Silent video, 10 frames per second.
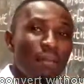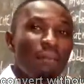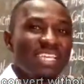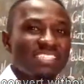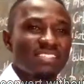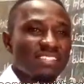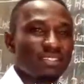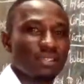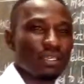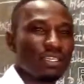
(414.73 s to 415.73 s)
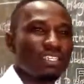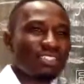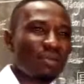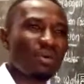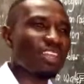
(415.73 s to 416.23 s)
paste. In
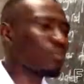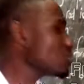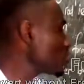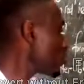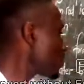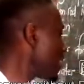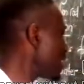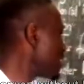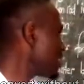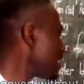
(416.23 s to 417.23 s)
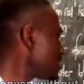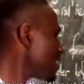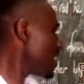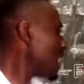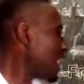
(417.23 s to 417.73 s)
some other books you will find it
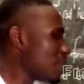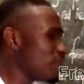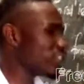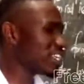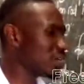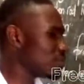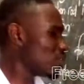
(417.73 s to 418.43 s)
as ammonium